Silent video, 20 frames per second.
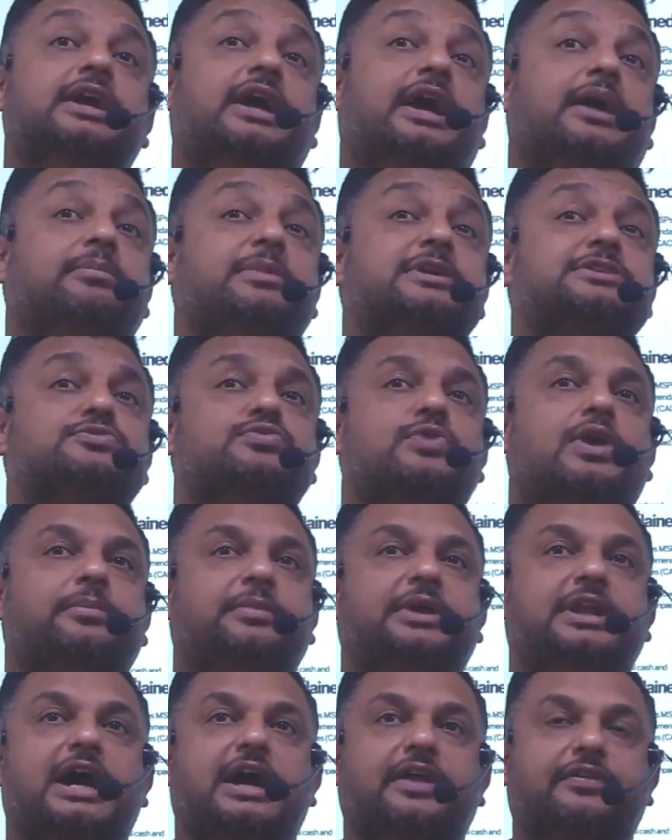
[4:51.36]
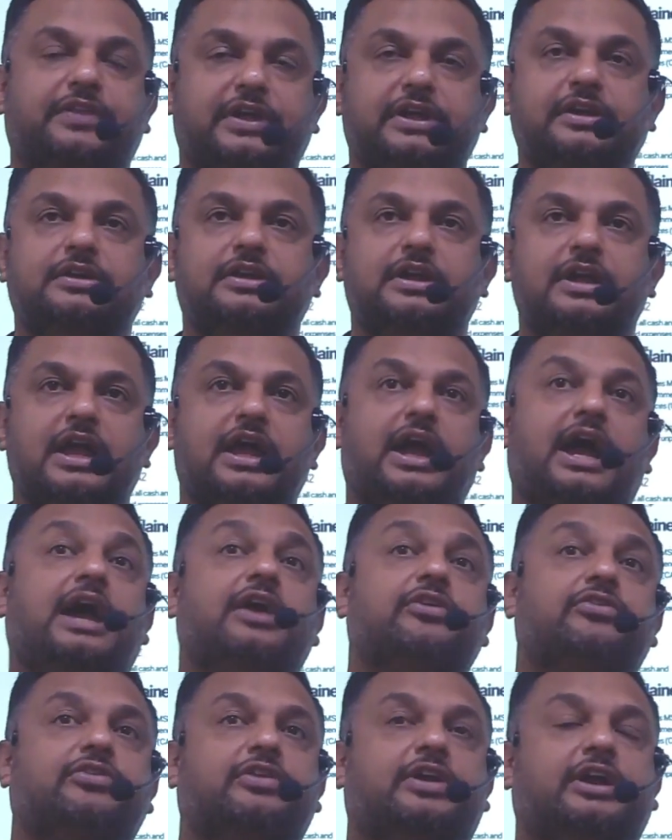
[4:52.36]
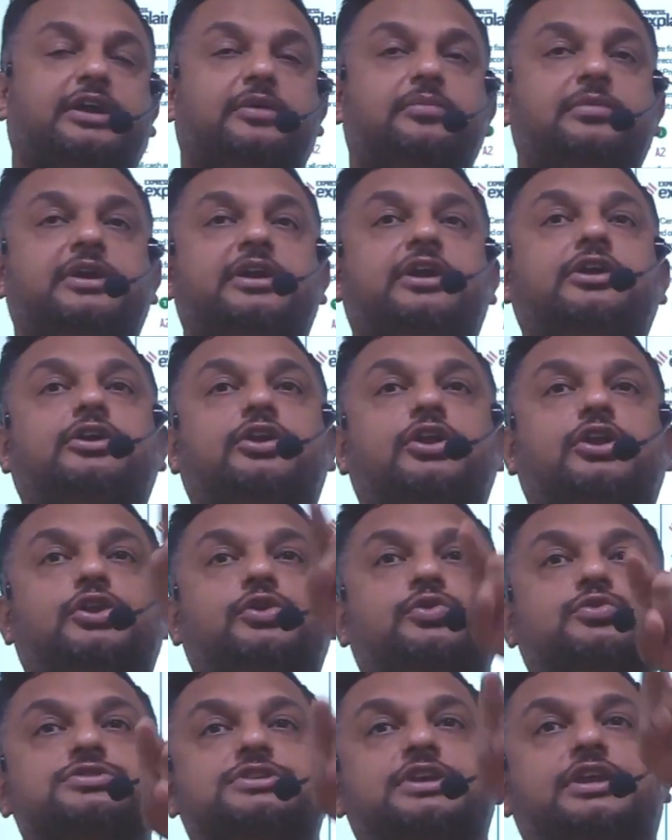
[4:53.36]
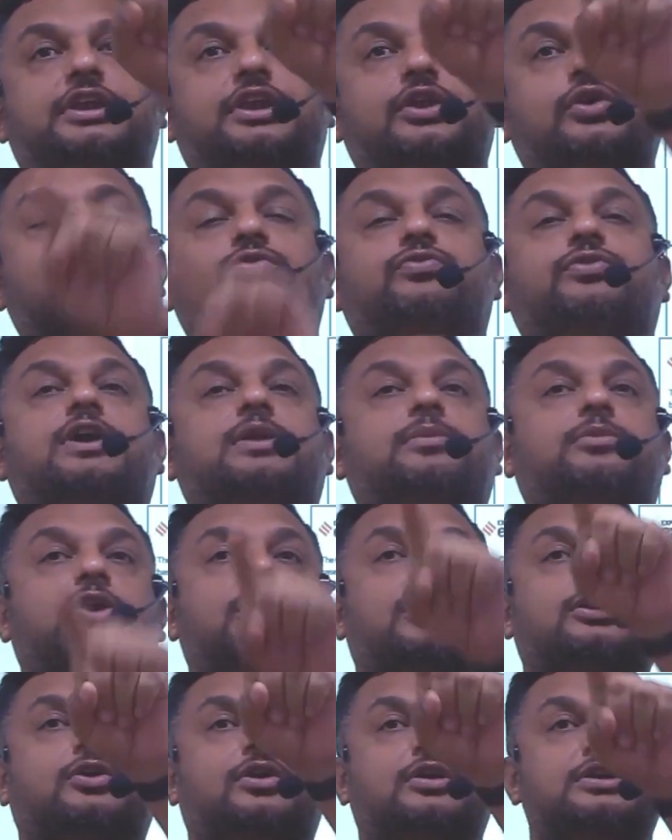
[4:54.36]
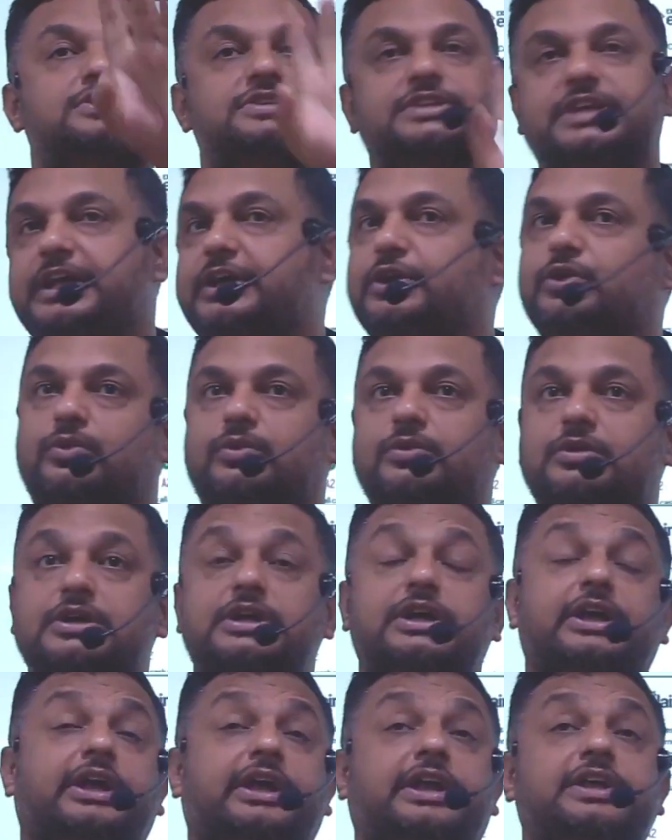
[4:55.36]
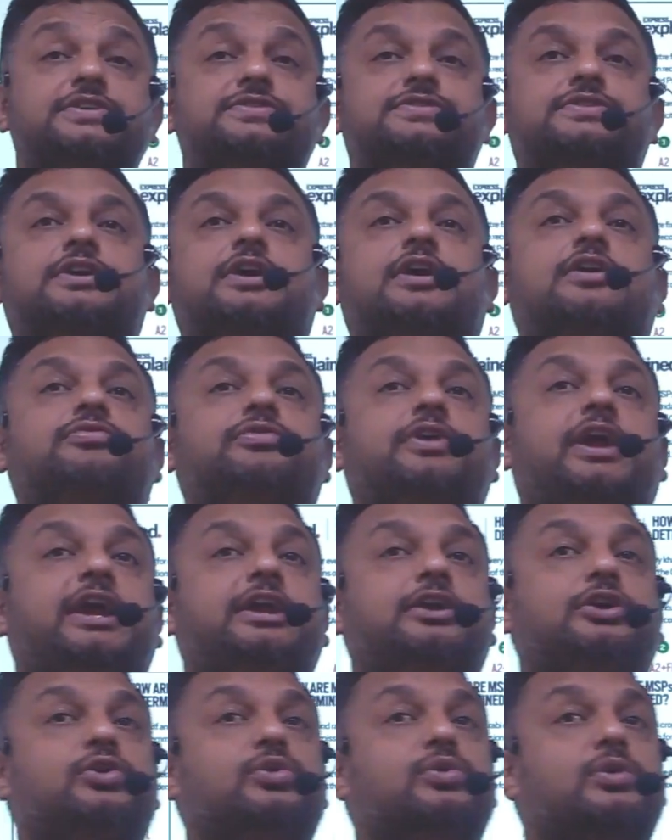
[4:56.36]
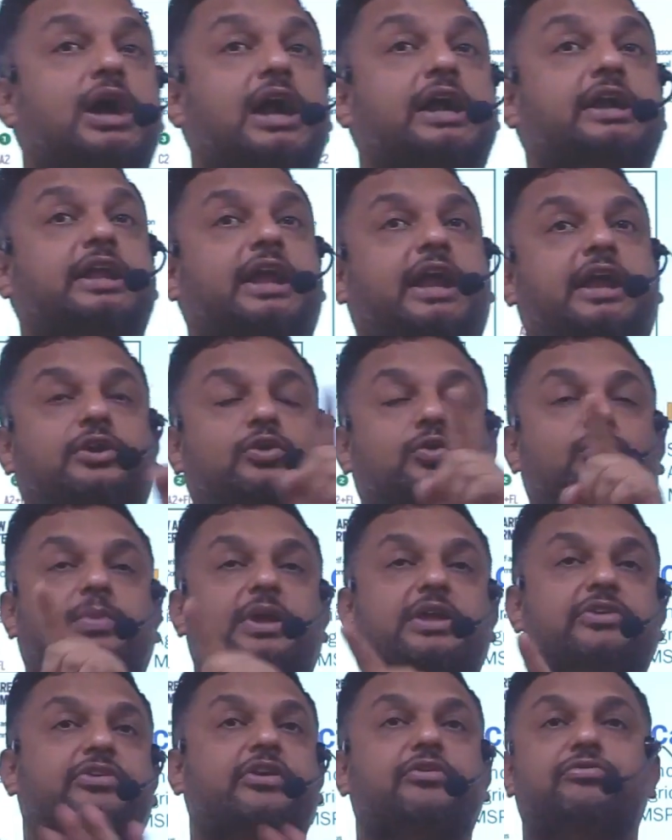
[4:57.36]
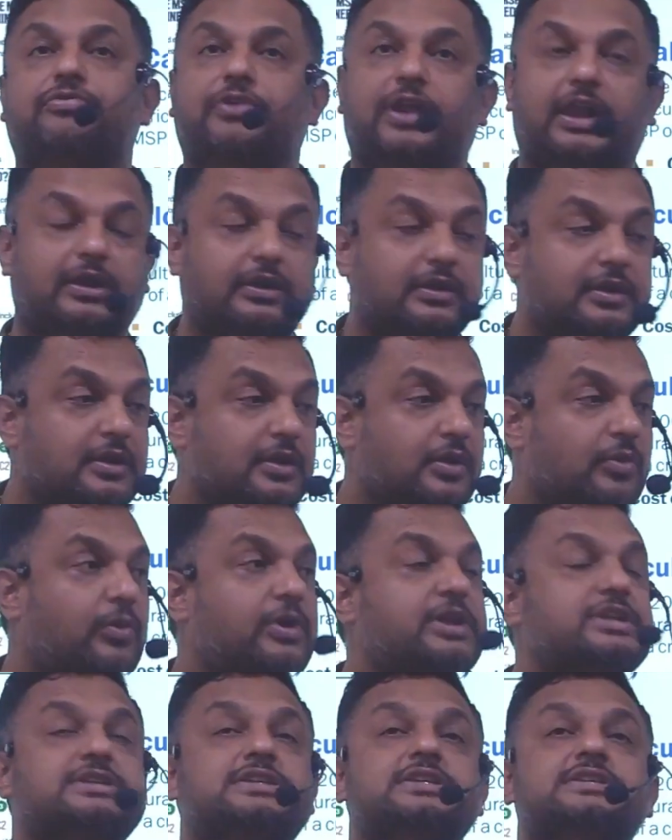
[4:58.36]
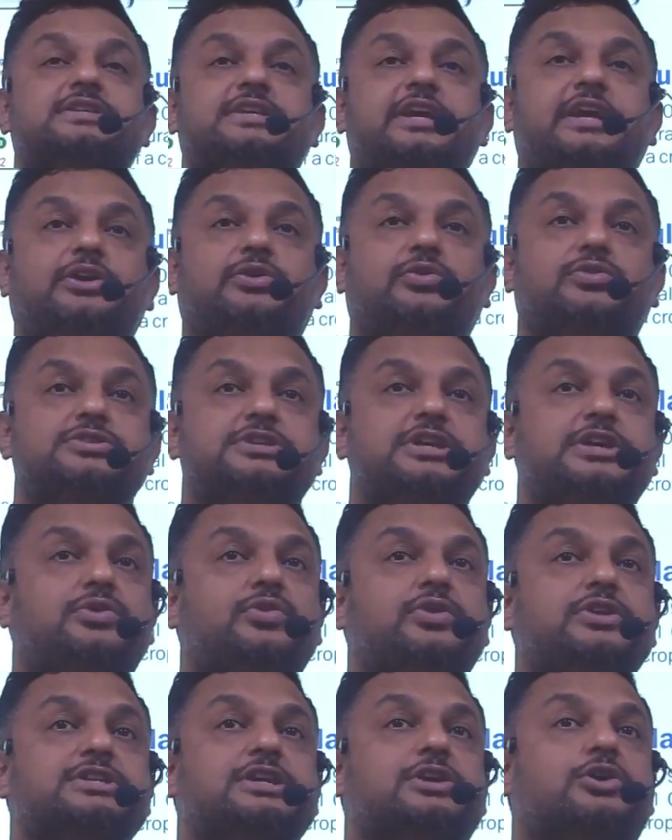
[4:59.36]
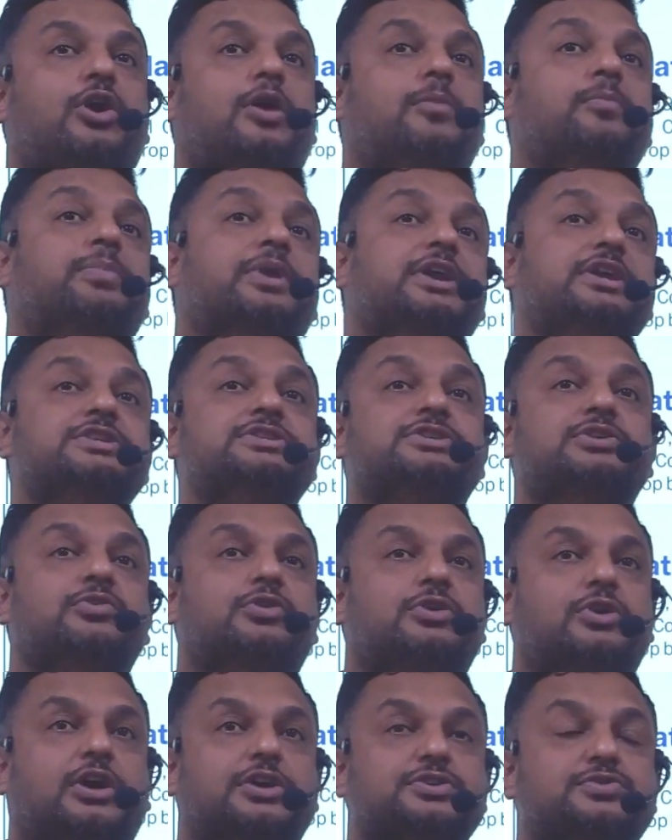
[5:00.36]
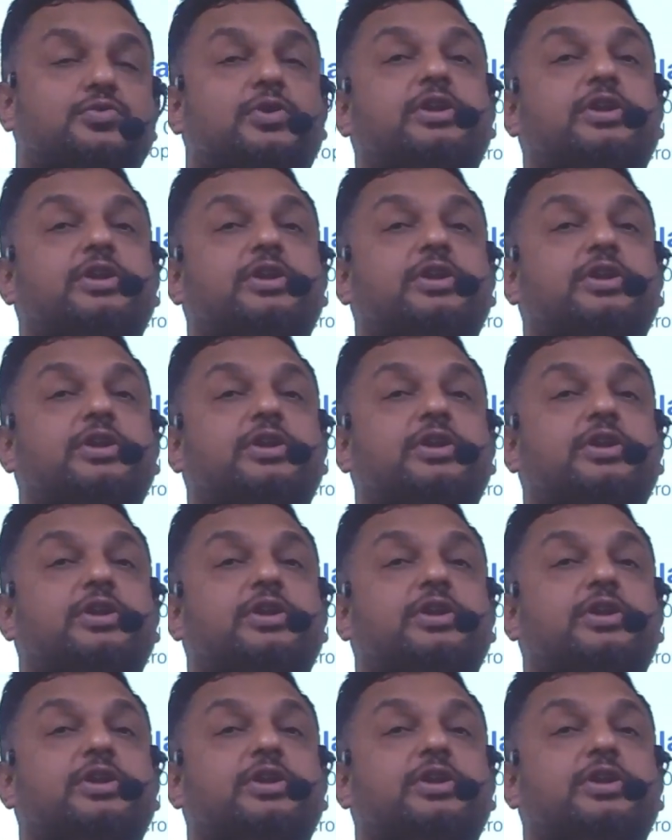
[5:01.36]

M.S. Swaminathan, as recommended to use a new formula called C2 instead of A2 and A2 plus FL. What is this C2? C2 is a comprehensive cost.